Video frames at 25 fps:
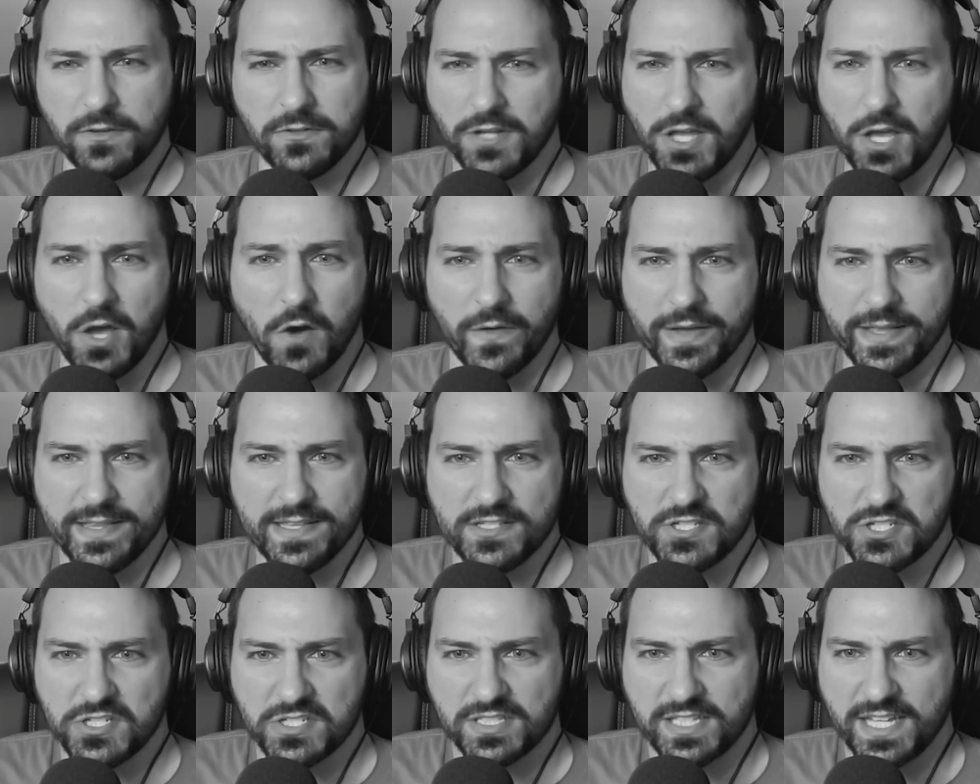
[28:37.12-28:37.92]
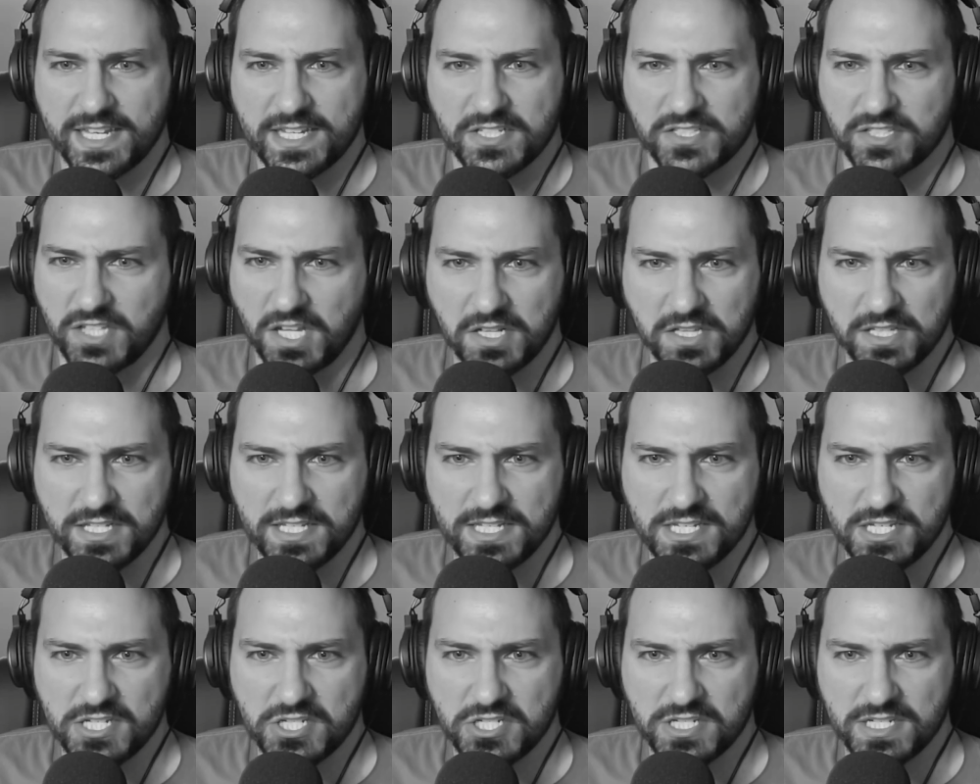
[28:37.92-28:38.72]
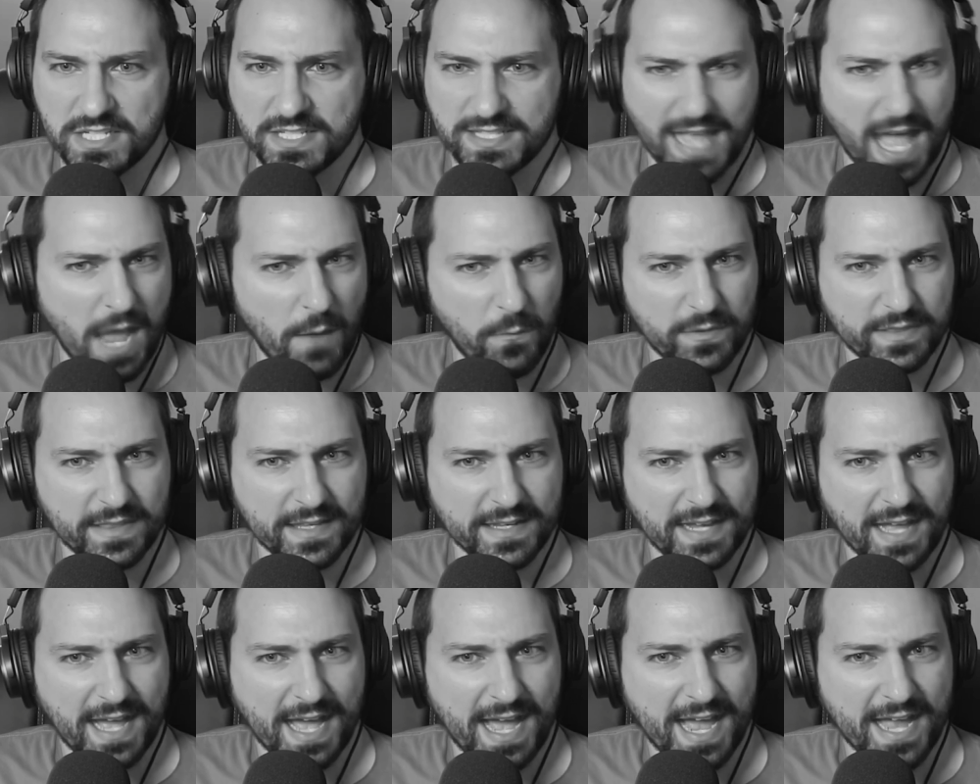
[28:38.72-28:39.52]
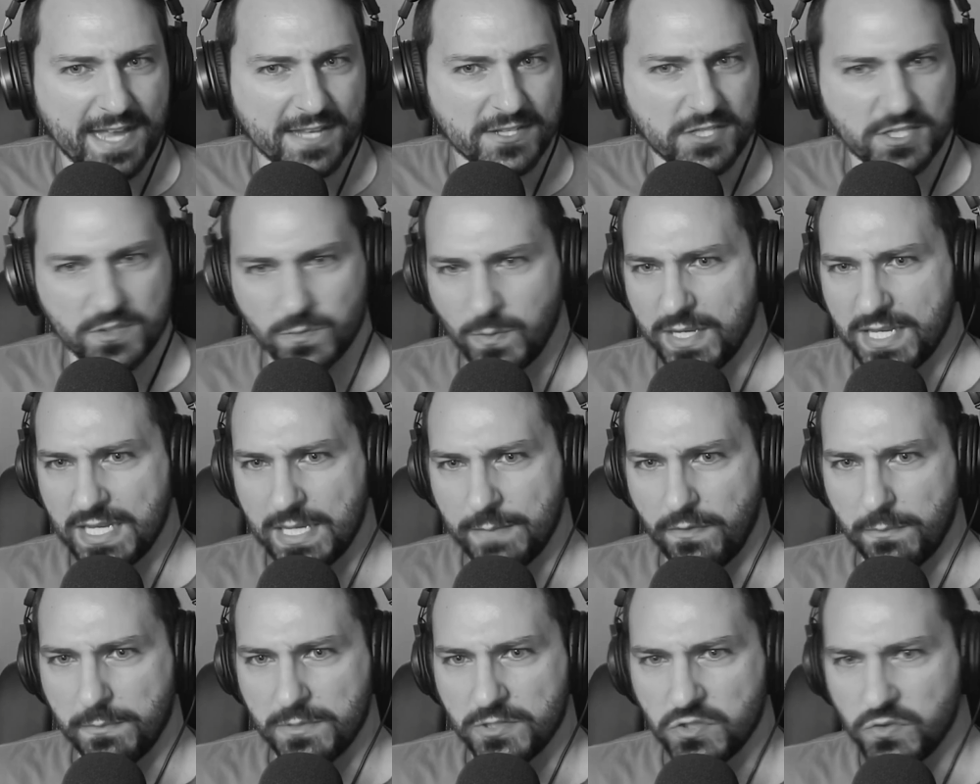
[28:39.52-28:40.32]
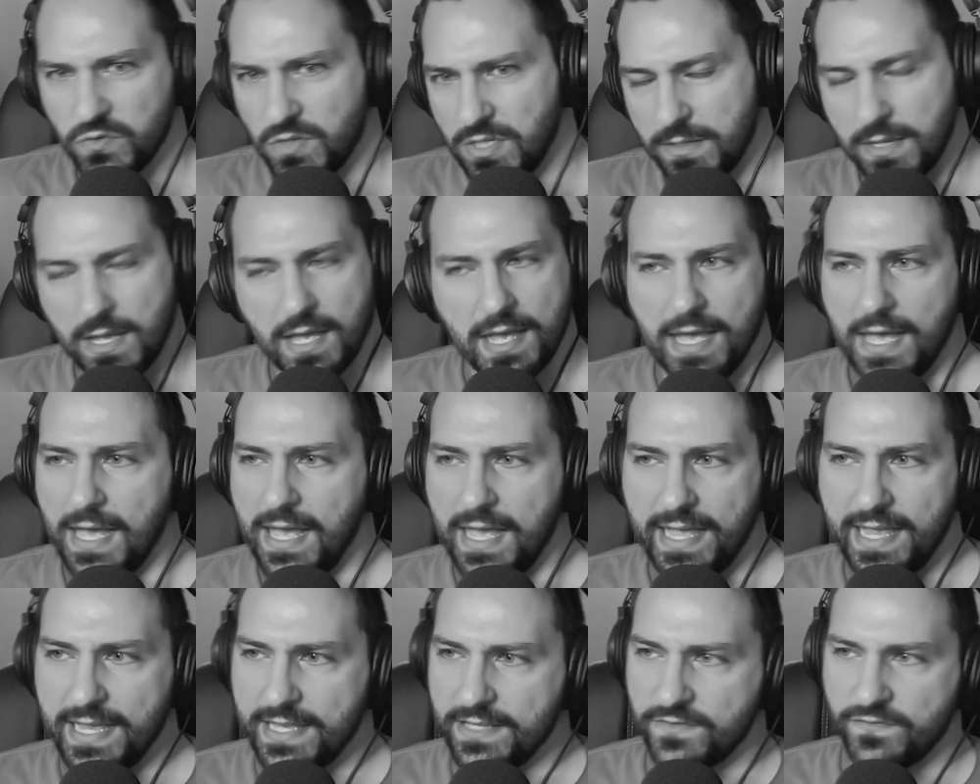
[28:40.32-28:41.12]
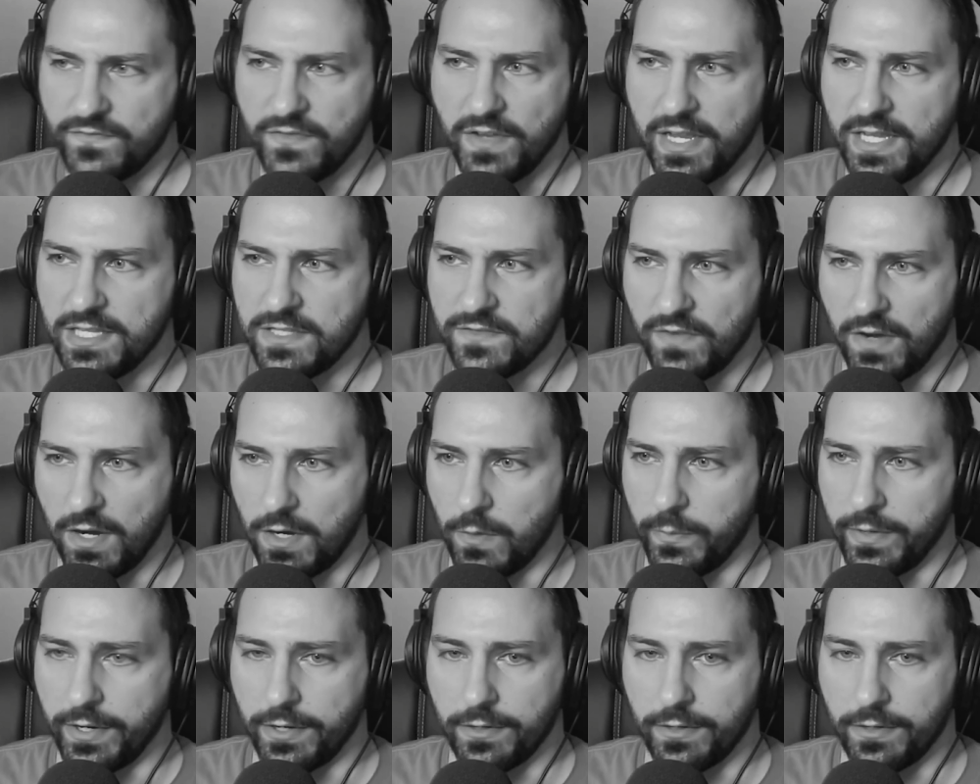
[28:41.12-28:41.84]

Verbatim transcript: don't know. And it just like suddenly she's not with the guy and she's waking up from a dream. It's it's very